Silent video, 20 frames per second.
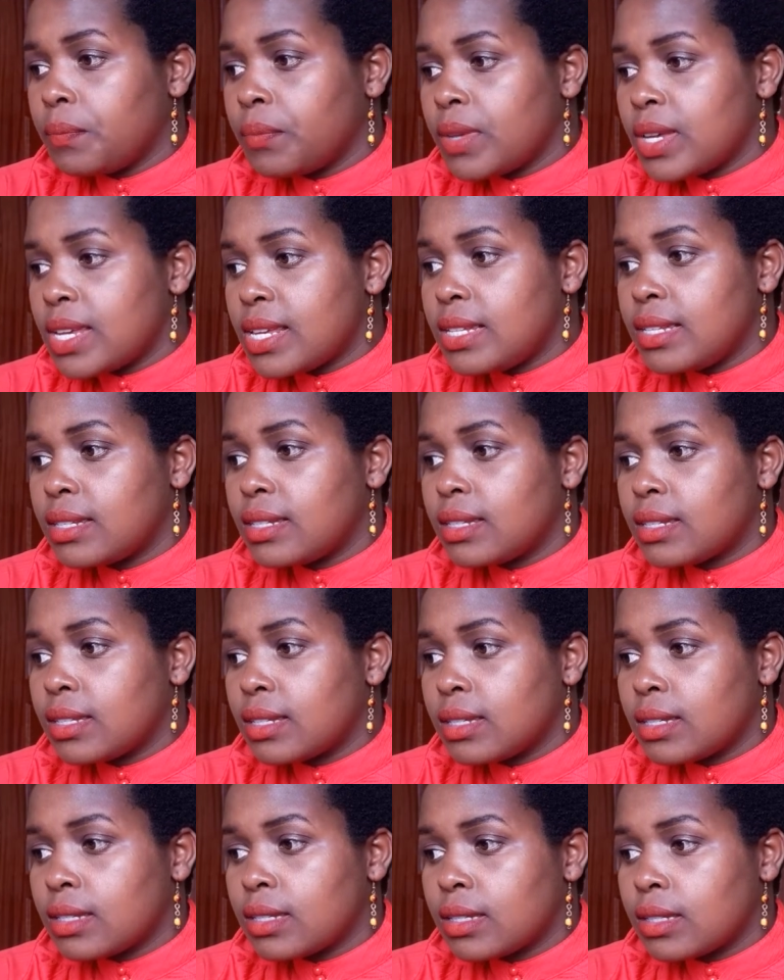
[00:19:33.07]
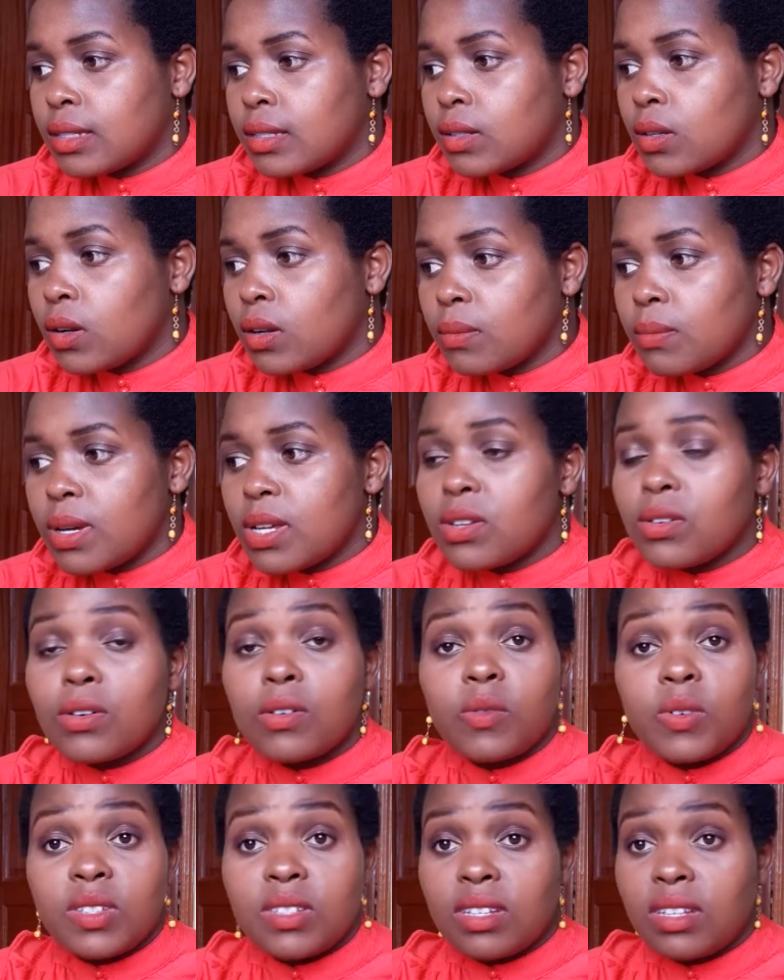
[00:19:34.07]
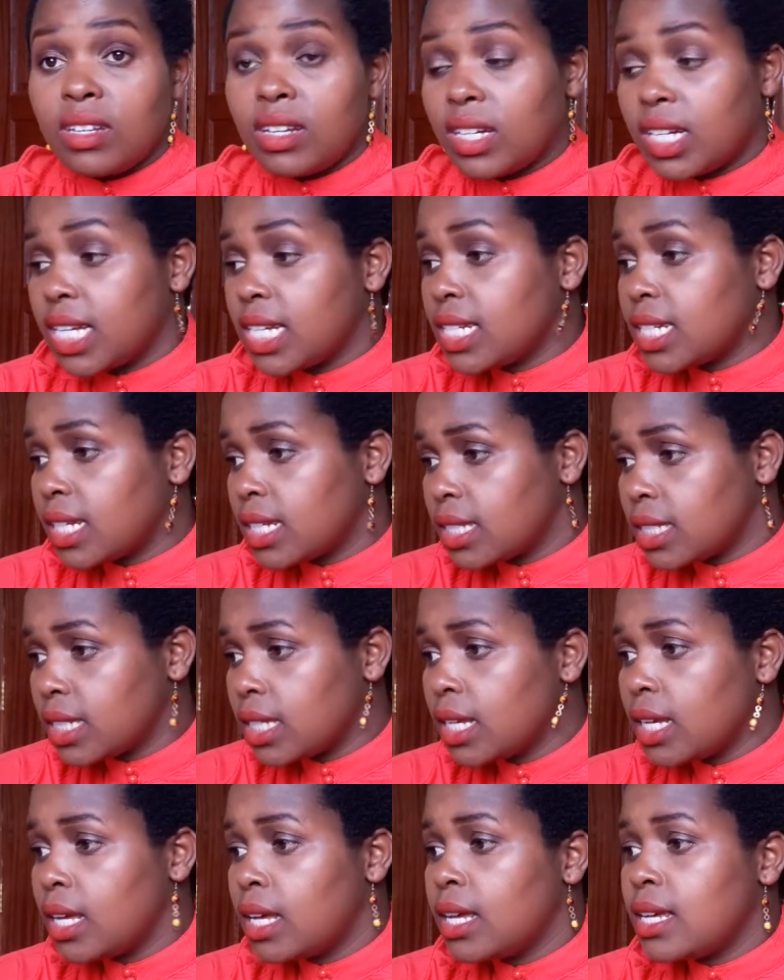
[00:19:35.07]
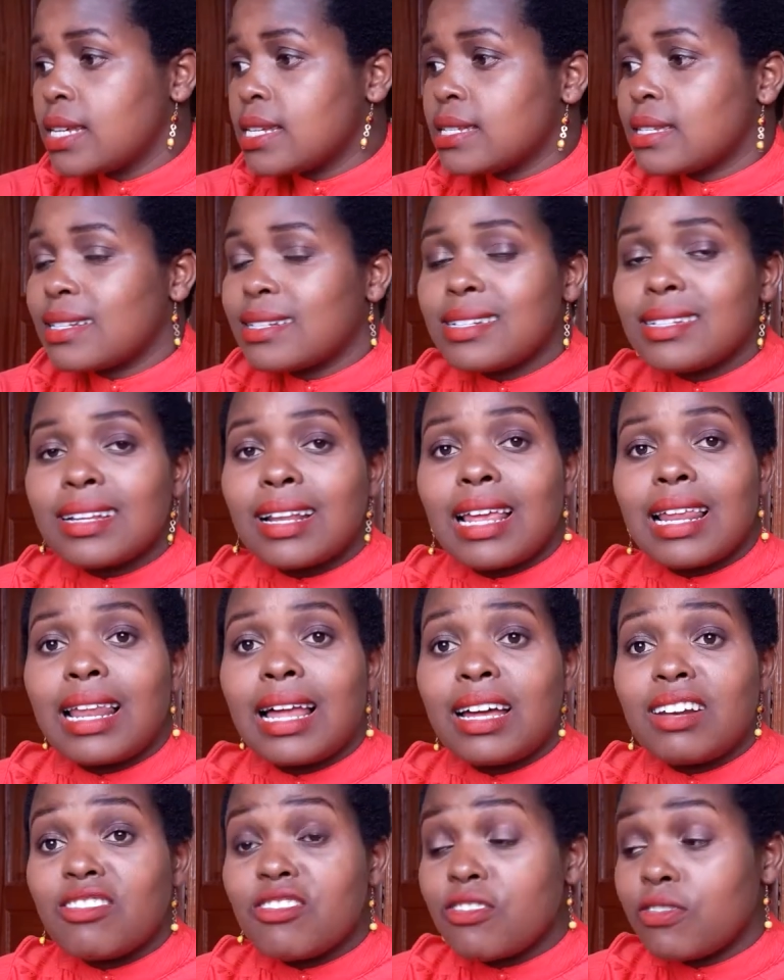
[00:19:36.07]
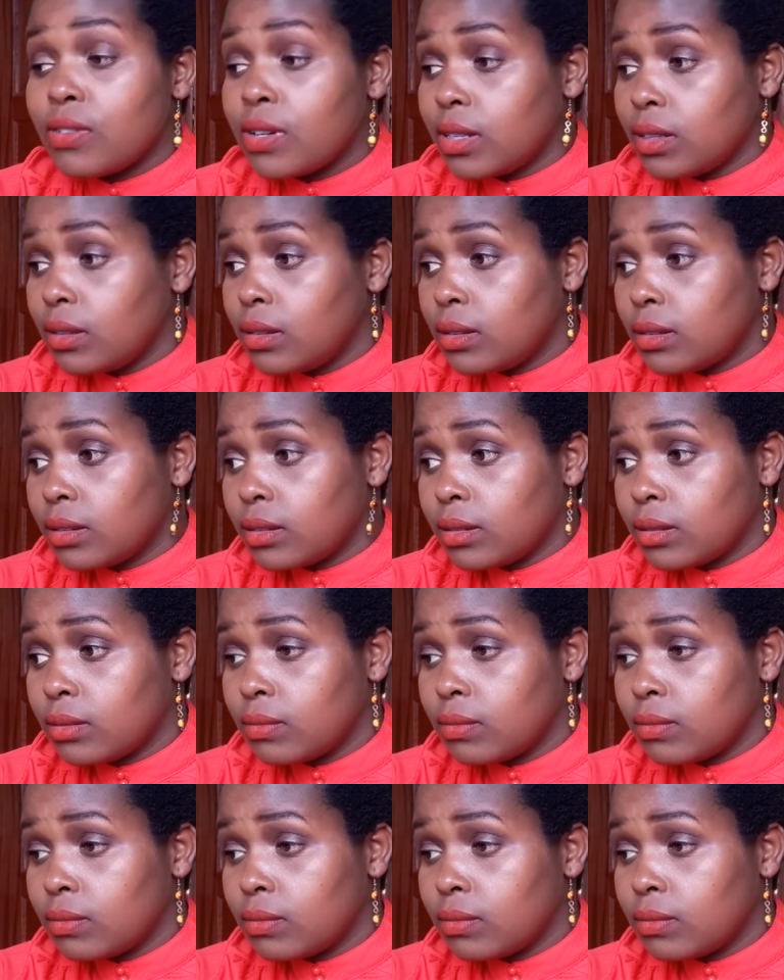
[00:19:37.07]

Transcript: installment of incinerators, sanitary landfills.